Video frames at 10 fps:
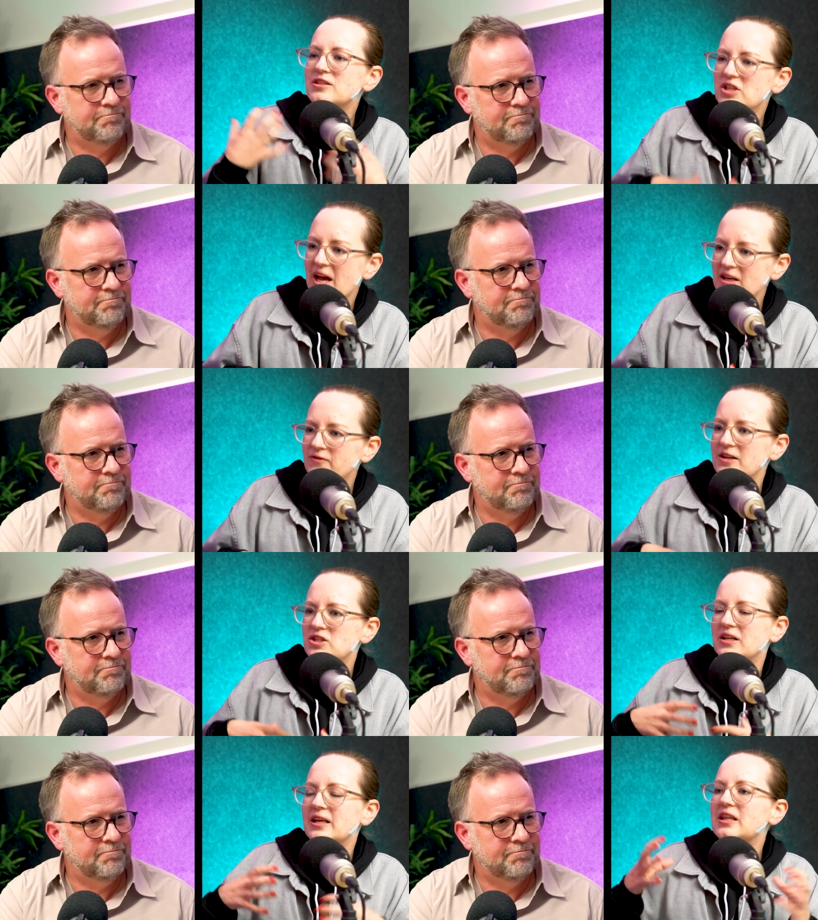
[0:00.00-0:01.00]
Speaker 1: a shared
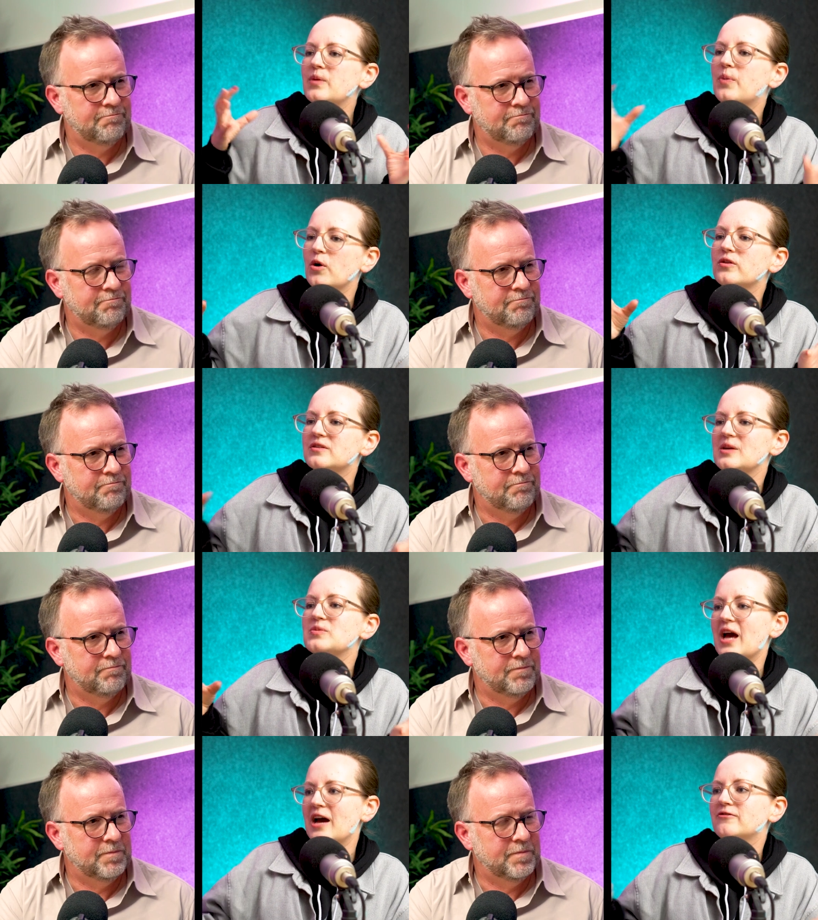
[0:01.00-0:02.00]
adventure like they both seemed
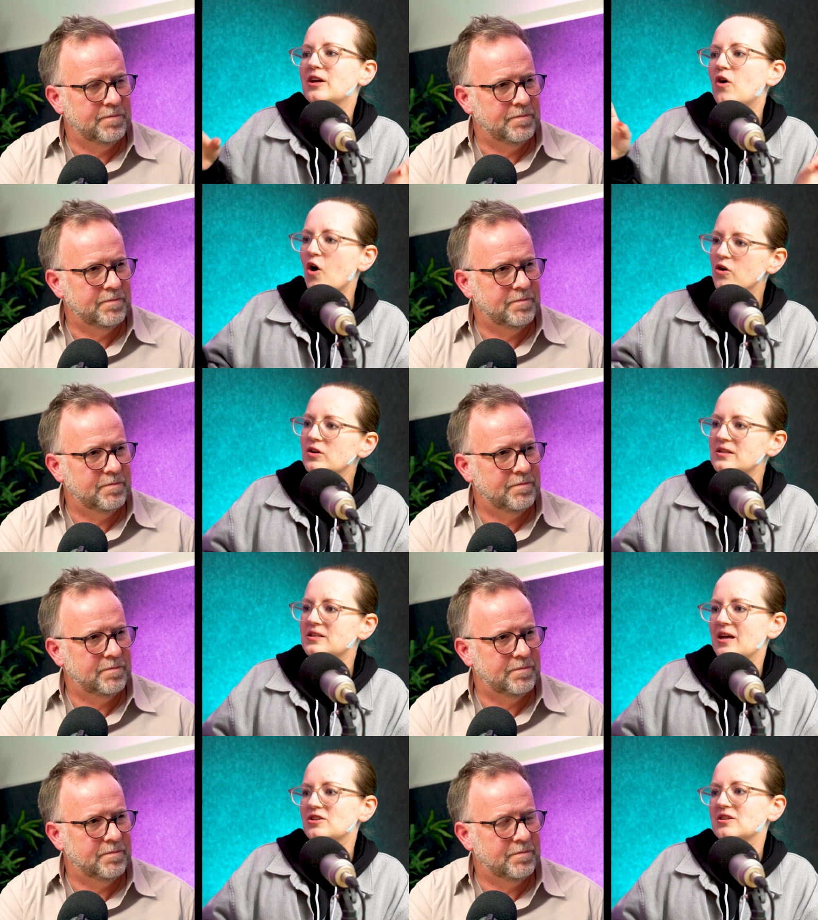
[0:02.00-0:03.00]
to have their own
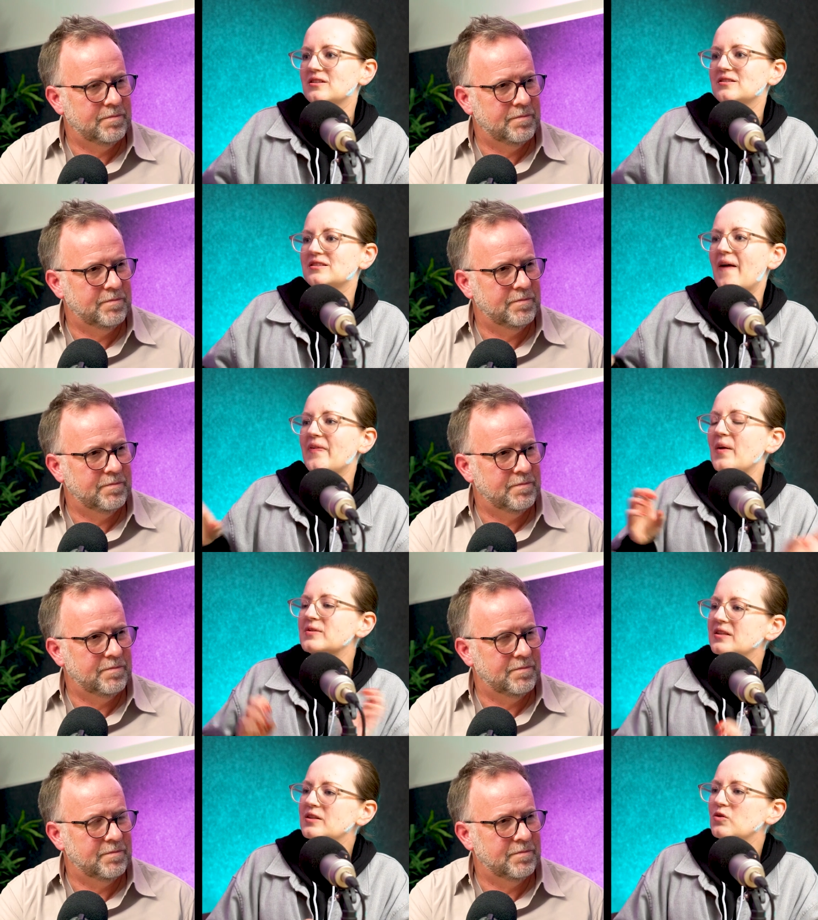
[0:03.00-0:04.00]
intentions and that
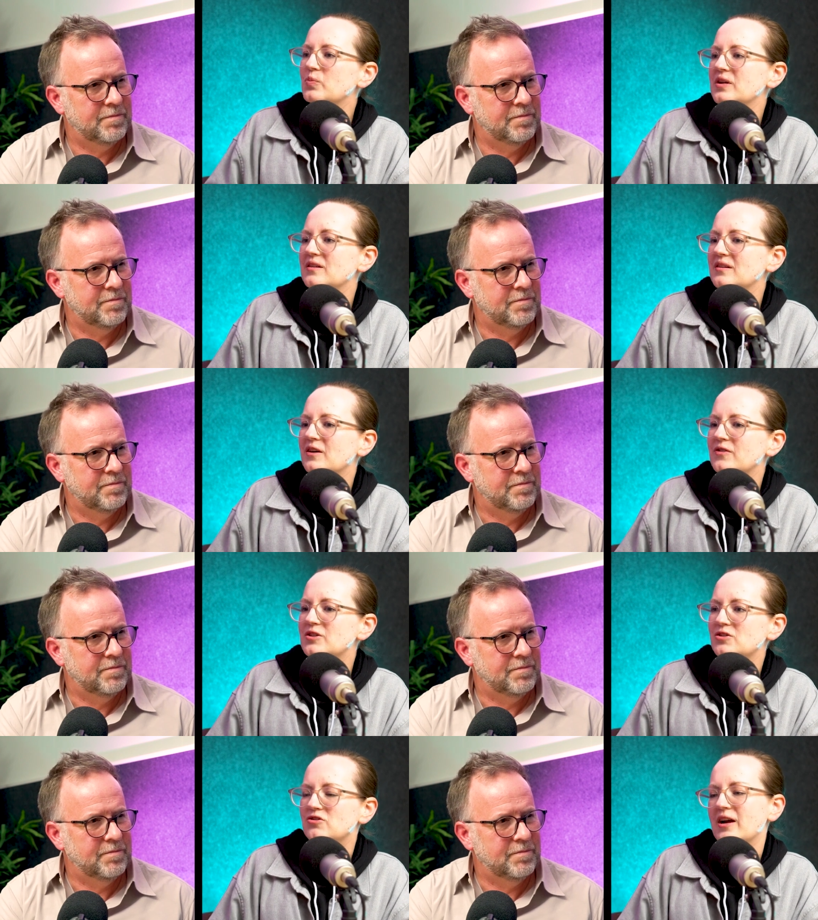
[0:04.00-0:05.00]
was a little bit of a
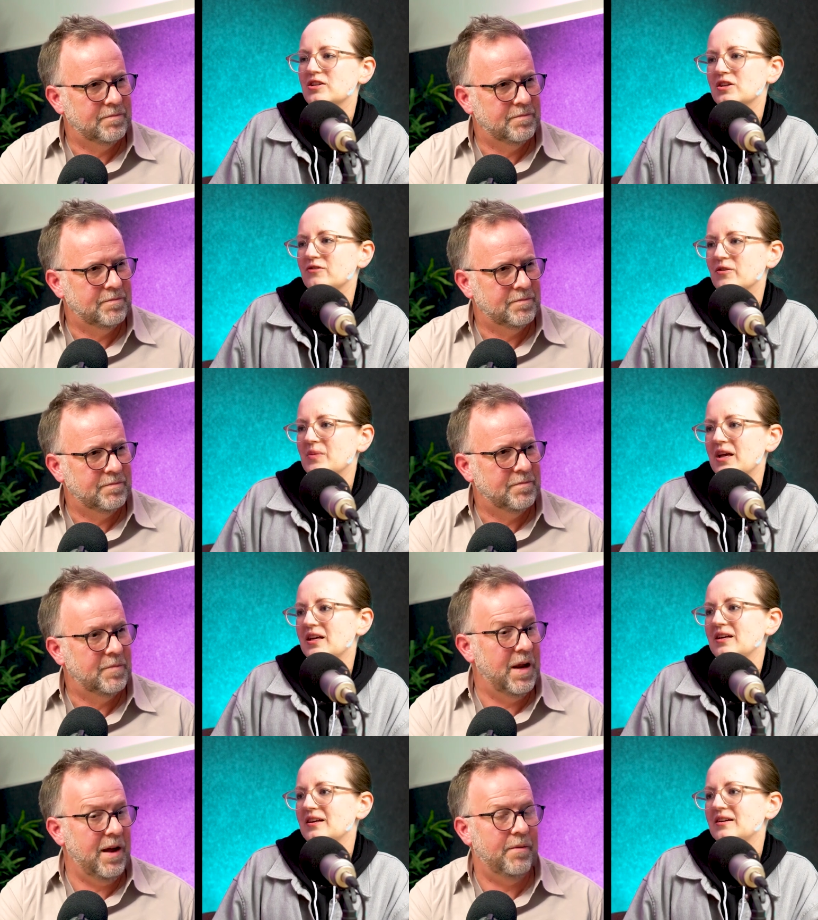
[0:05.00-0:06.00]
distraction for me
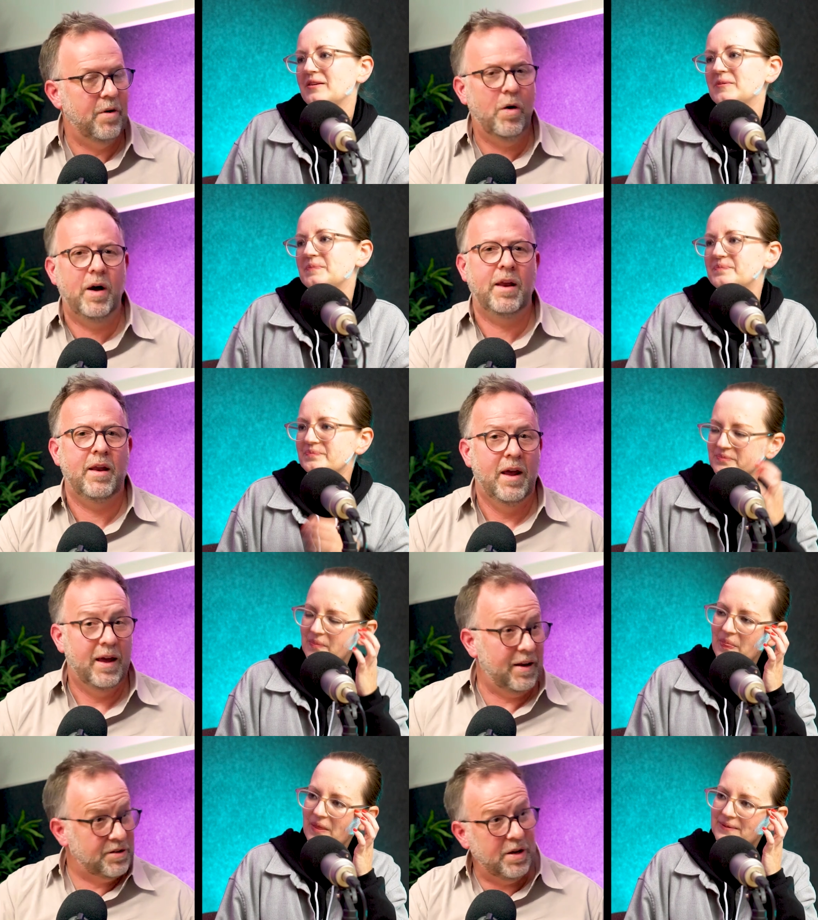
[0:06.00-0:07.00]
Speaker 2: yeah oh I,
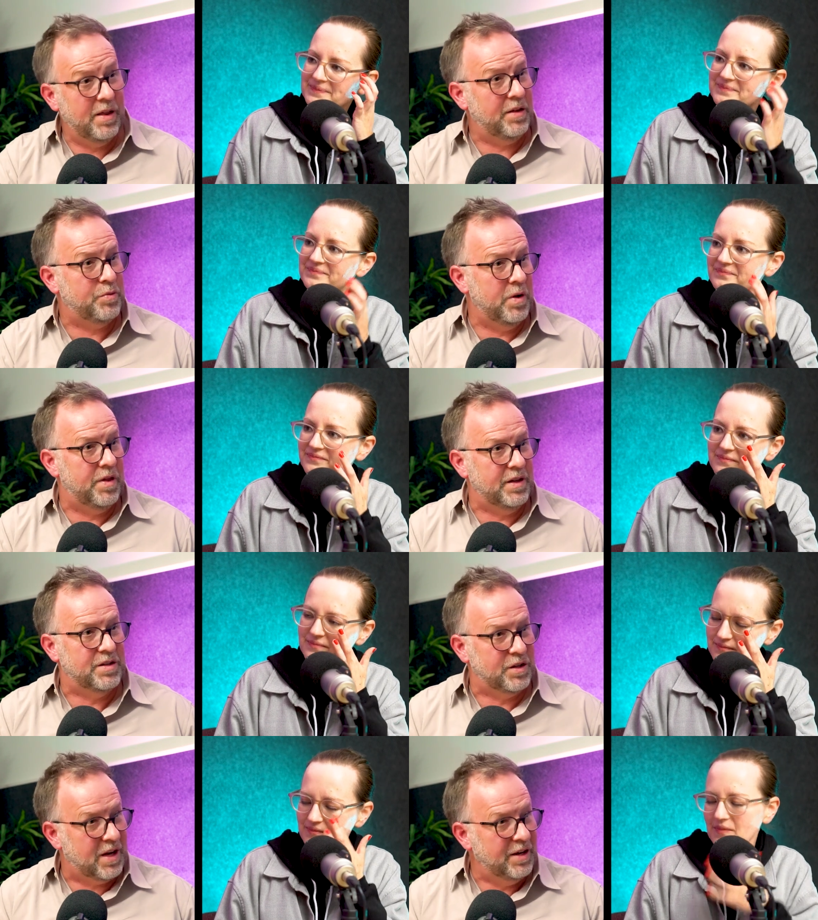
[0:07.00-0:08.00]
and actually uh, that's one of the things
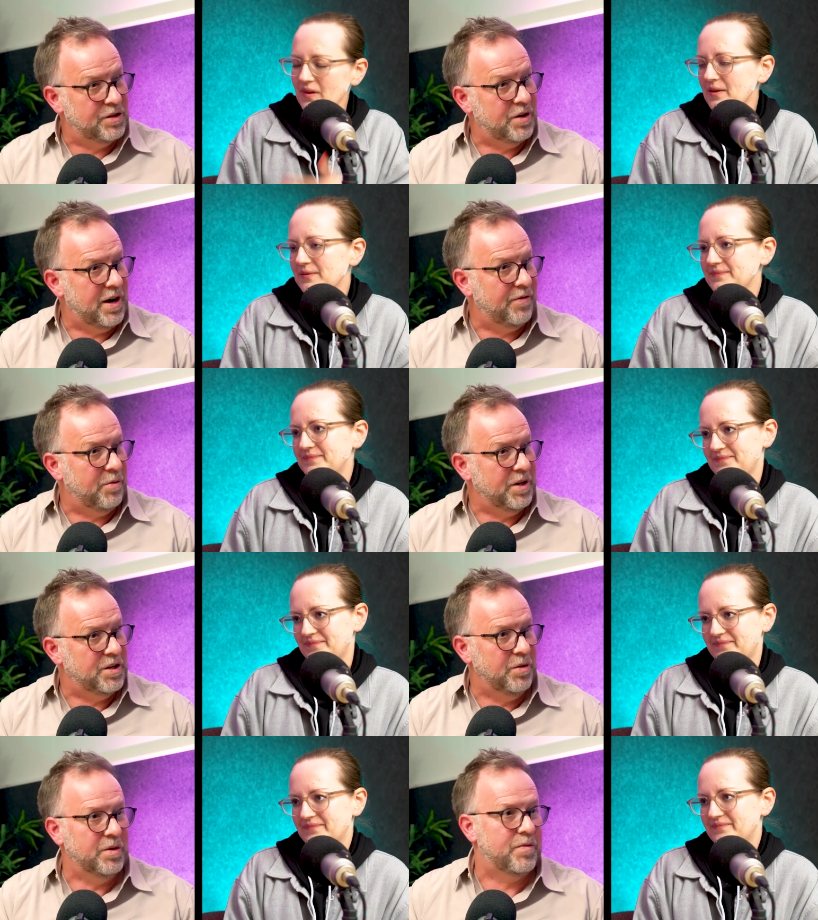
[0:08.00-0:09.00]
that kind of stood out for me
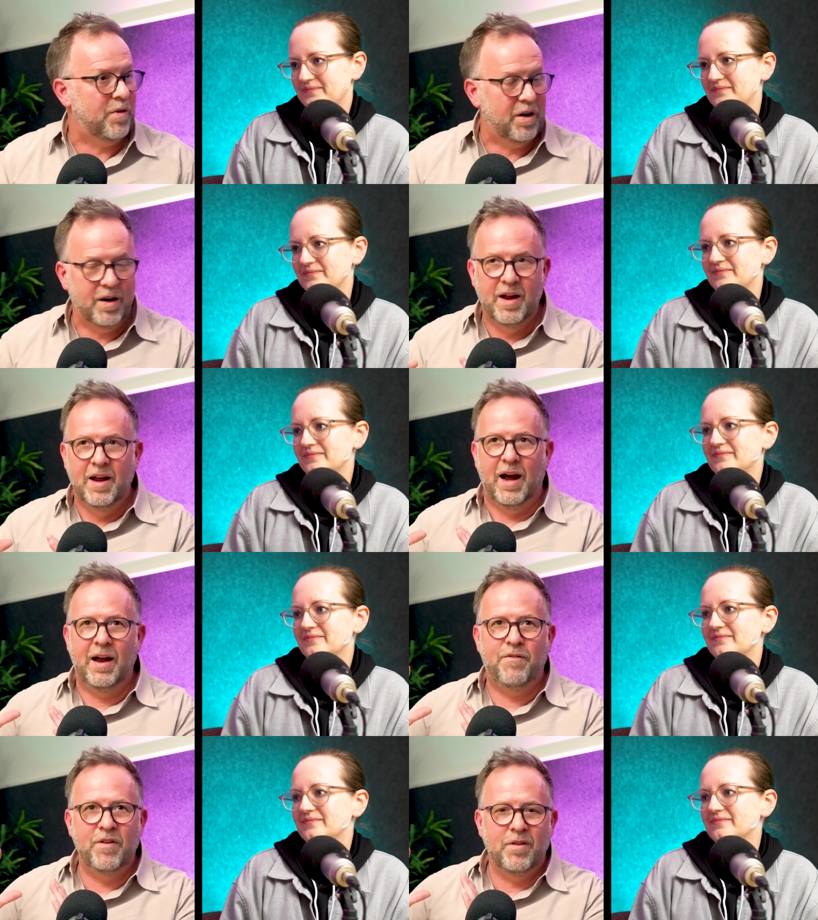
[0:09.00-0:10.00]
too is for
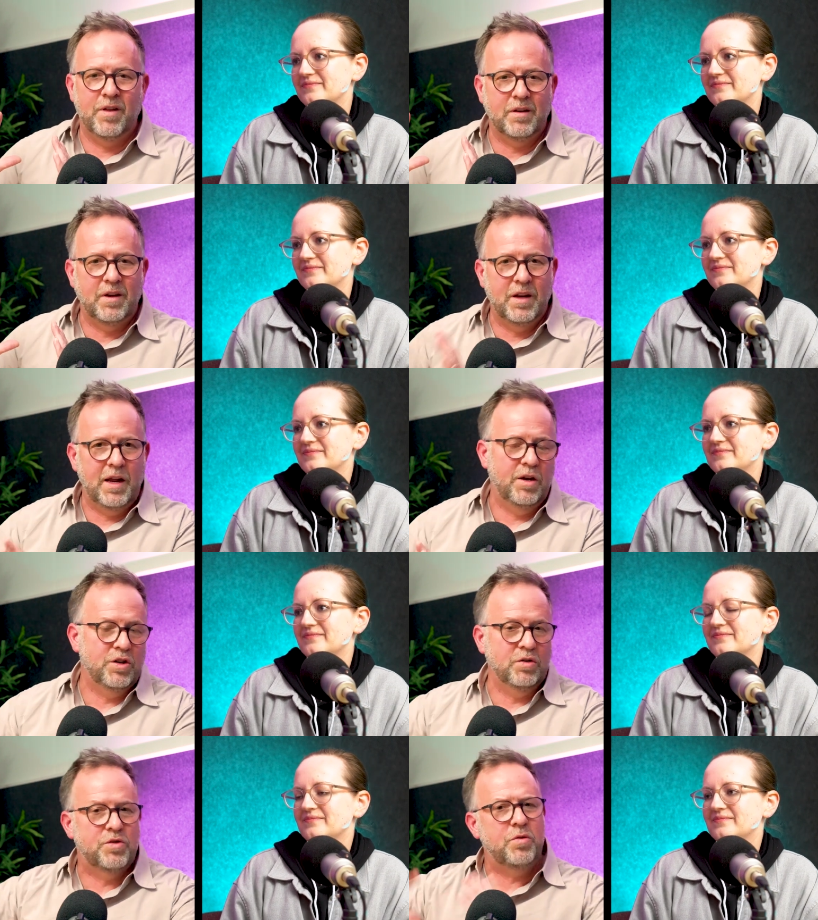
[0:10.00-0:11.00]
i feel that indiana
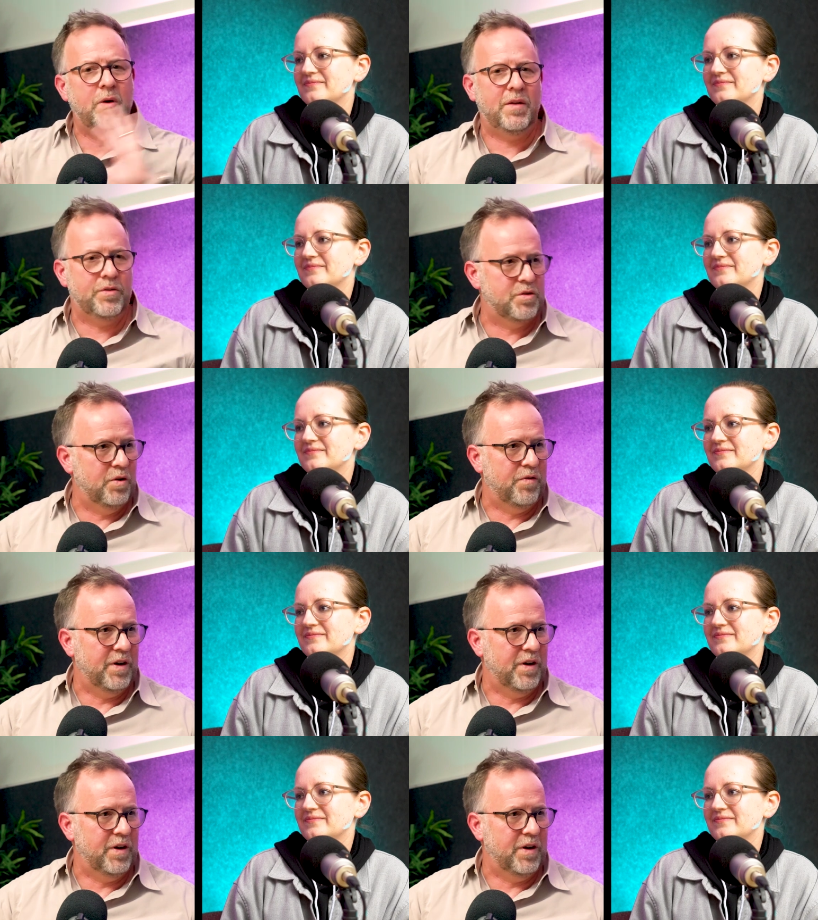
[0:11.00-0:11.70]
jones throughout this whole